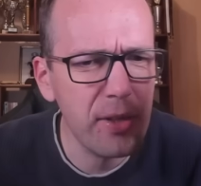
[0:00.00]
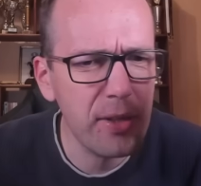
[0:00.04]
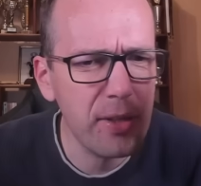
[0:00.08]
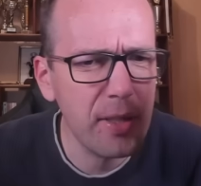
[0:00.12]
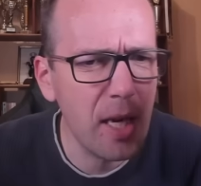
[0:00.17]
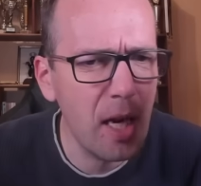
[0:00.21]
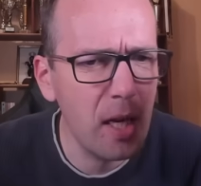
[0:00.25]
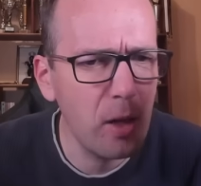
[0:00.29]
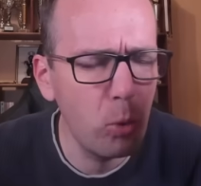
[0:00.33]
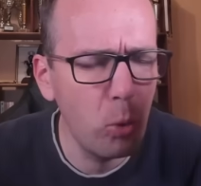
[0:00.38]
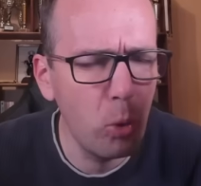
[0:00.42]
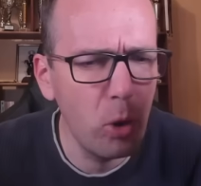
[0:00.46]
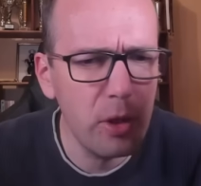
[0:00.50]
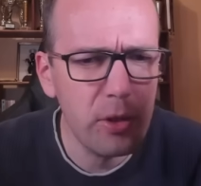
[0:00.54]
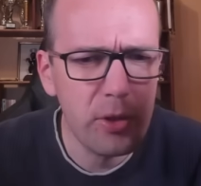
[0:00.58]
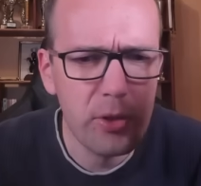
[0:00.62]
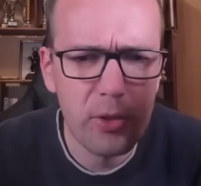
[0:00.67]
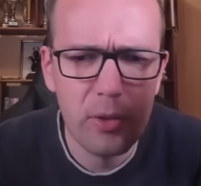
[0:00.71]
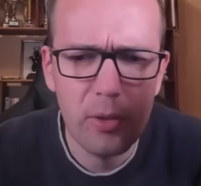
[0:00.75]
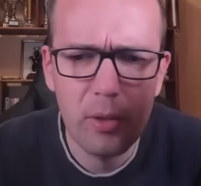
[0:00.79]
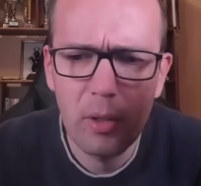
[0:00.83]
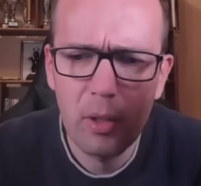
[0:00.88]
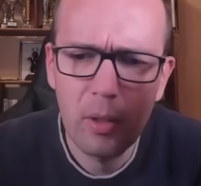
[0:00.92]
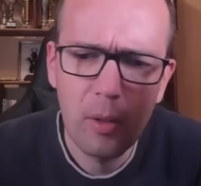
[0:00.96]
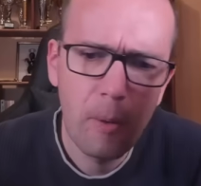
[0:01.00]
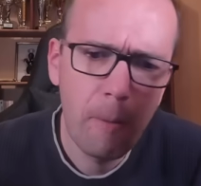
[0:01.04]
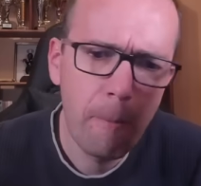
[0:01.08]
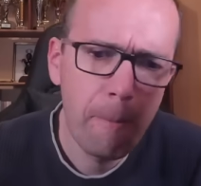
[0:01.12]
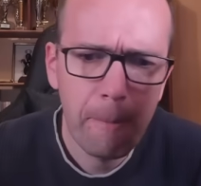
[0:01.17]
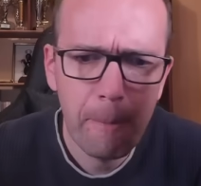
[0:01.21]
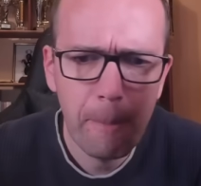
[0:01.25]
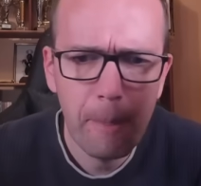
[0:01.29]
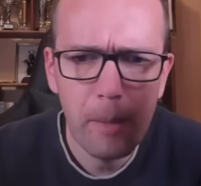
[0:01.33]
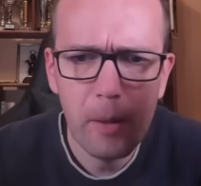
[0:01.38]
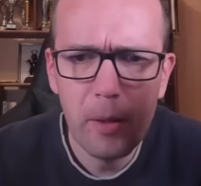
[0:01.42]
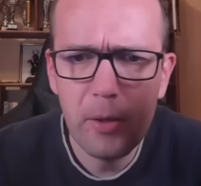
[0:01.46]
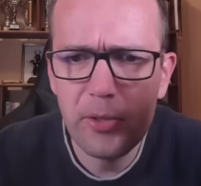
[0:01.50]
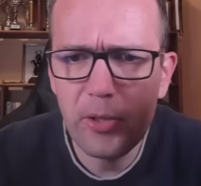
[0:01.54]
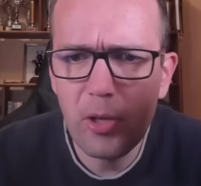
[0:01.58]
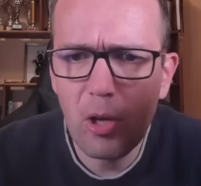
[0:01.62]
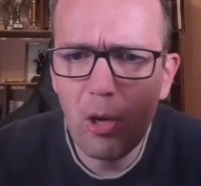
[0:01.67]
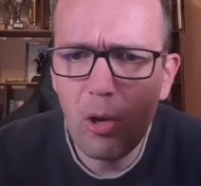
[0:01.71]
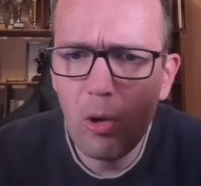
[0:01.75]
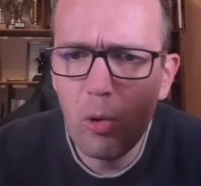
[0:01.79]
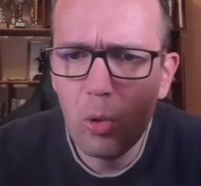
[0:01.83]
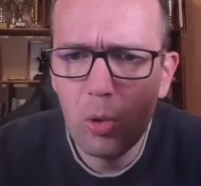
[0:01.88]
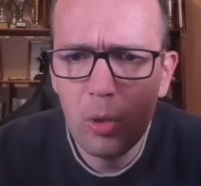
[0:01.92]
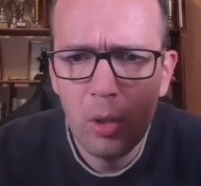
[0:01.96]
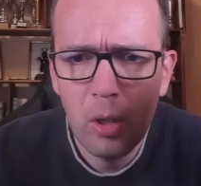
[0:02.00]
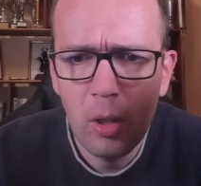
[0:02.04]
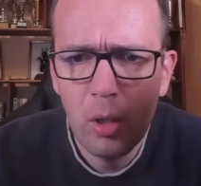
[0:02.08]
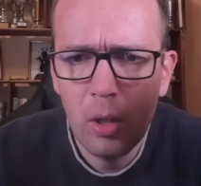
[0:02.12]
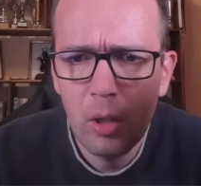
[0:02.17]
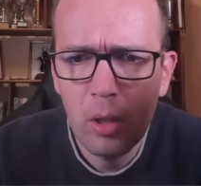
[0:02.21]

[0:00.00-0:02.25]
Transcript: is kind of worse. So,